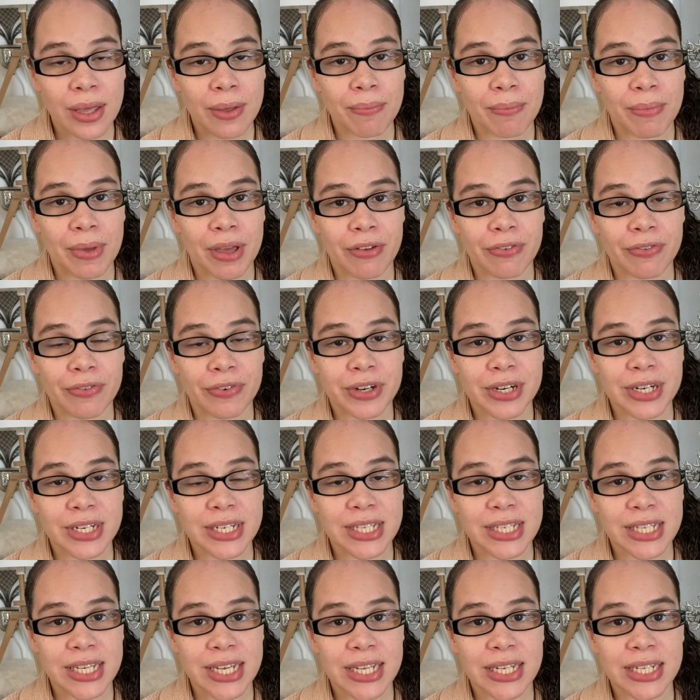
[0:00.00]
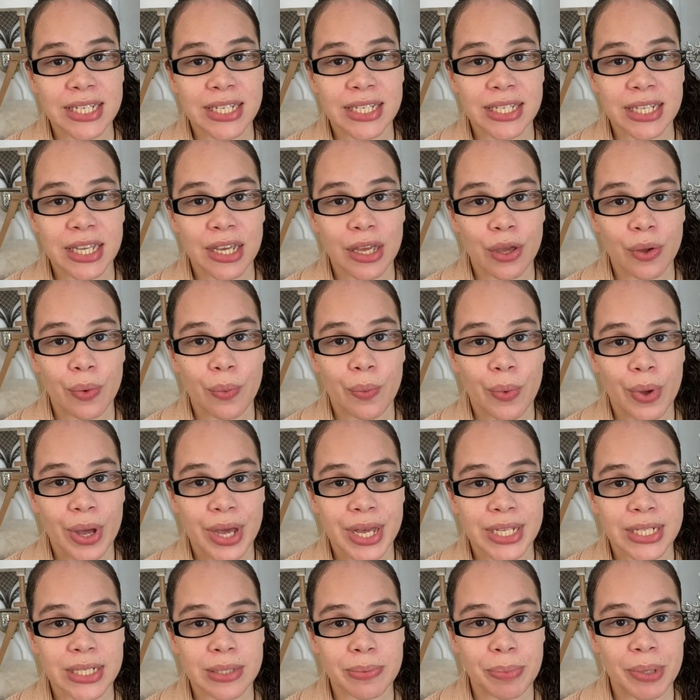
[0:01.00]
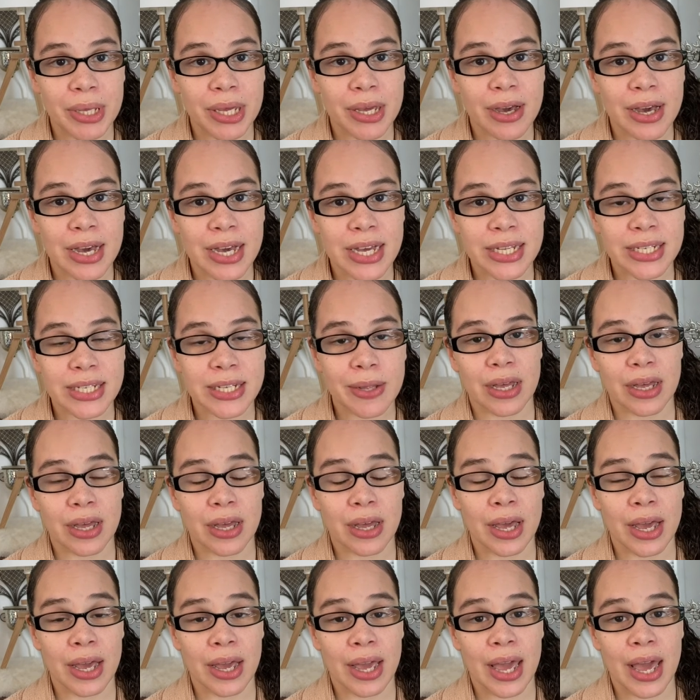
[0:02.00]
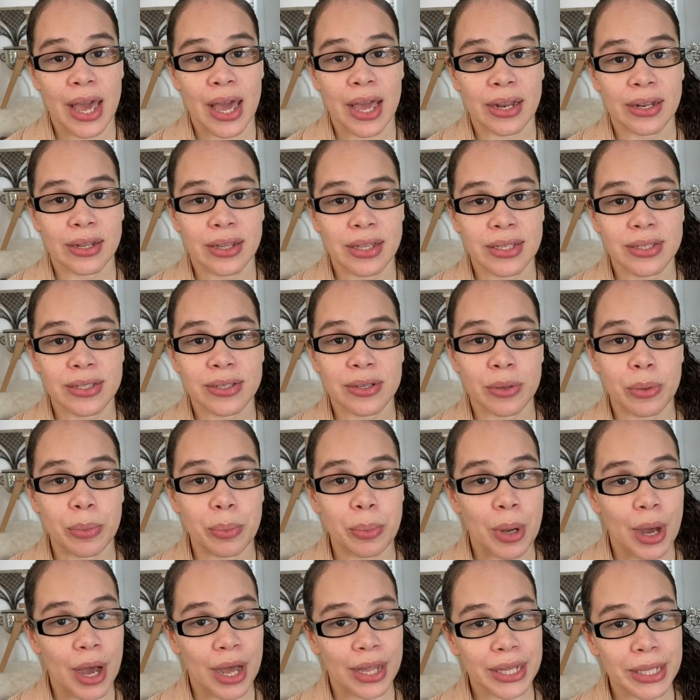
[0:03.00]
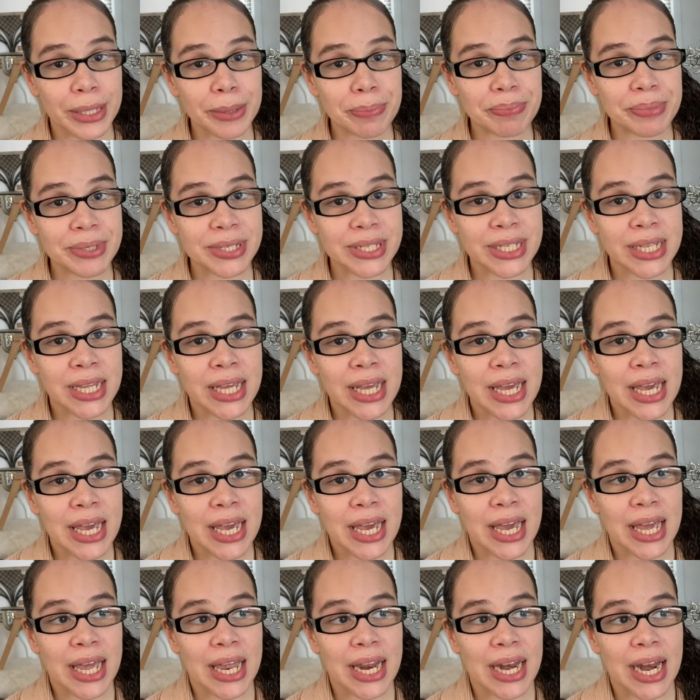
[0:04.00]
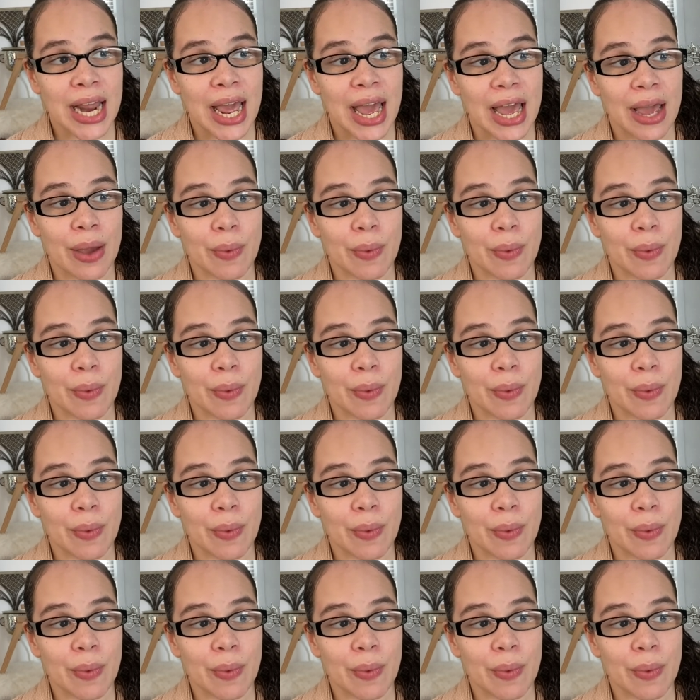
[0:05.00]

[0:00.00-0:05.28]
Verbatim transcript: My first DNC was because I had these little polyps and I